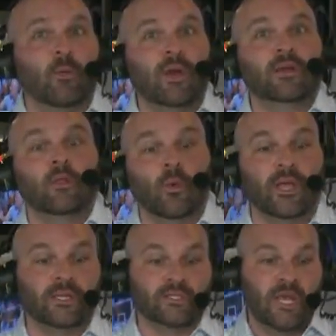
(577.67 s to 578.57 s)
waiting in the
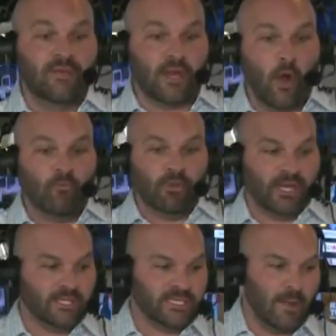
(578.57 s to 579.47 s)
wings that hopefully
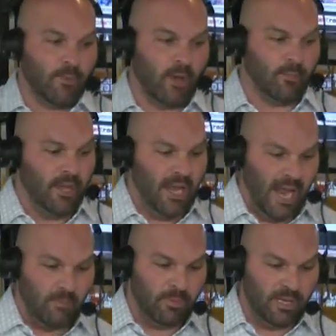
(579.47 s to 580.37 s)
can step up
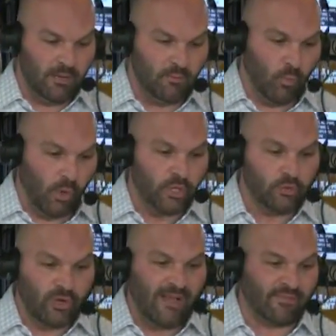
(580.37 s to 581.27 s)
and be what you
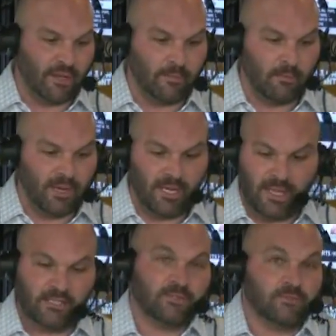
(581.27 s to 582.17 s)
drafted him to be, and
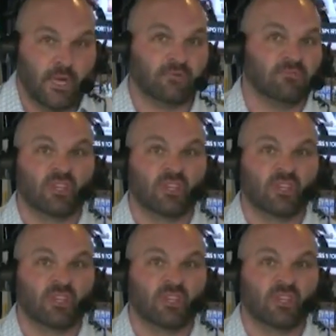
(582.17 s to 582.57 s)
that's a